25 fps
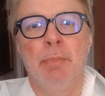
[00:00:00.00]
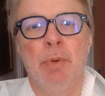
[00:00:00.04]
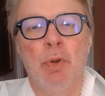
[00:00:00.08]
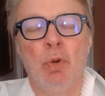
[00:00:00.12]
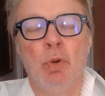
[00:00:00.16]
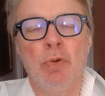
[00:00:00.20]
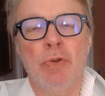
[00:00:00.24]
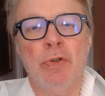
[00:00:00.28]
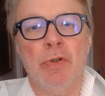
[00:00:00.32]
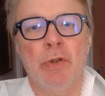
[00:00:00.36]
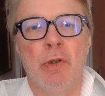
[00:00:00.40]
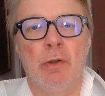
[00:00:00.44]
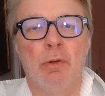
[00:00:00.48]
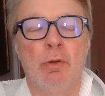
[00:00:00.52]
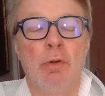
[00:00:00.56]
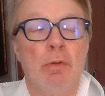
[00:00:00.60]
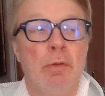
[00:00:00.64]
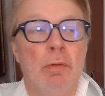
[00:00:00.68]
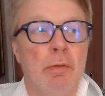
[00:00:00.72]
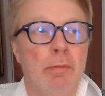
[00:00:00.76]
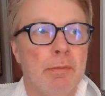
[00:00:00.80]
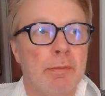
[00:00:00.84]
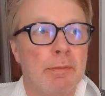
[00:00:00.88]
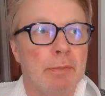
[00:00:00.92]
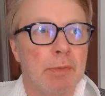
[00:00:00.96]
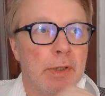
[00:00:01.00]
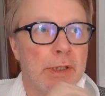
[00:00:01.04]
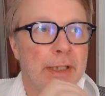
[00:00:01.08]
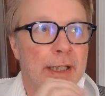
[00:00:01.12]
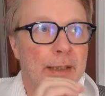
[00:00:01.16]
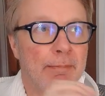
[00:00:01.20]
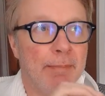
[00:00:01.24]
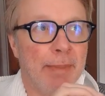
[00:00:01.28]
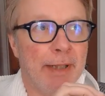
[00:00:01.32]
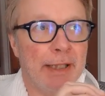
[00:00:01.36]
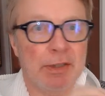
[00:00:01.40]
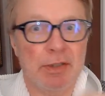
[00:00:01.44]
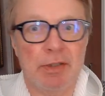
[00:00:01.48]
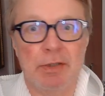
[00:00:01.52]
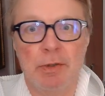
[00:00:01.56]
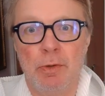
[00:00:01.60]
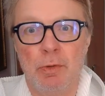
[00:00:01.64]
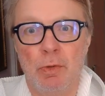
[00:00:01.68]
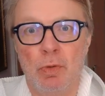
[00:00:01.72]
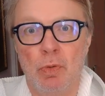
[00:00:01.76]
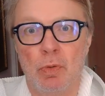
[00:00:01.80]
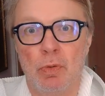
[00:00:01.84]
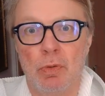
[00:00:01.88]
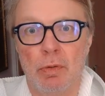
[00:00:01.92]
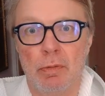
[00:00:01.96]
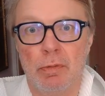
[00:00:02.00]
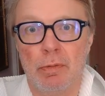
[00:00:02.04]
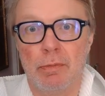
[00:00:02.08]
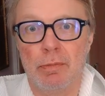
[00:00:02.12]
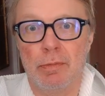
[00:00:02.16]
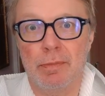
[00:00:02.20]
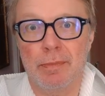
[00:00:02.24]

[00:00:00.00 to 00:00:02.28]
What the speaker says: But also, getting back to